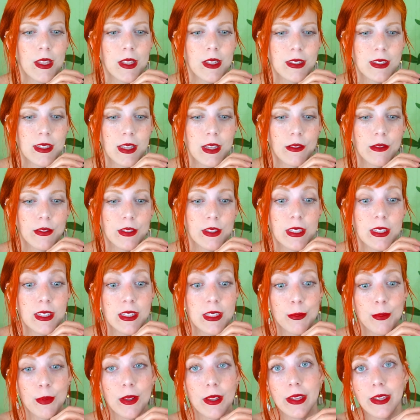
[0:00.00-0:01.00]

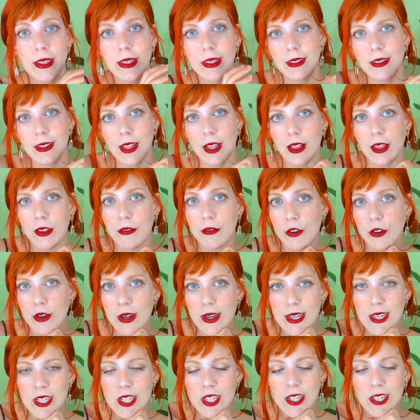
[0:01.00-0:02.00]
self-discipline,
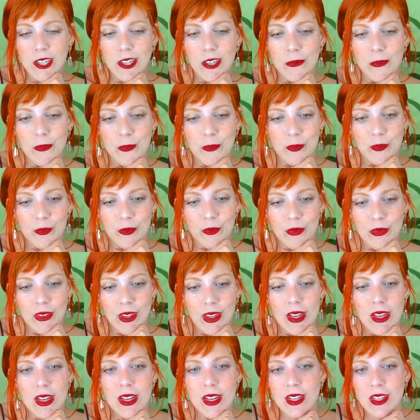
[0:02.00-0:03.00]
deliberation.
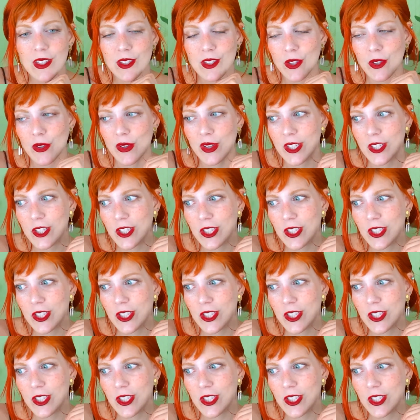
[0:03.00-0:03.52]
So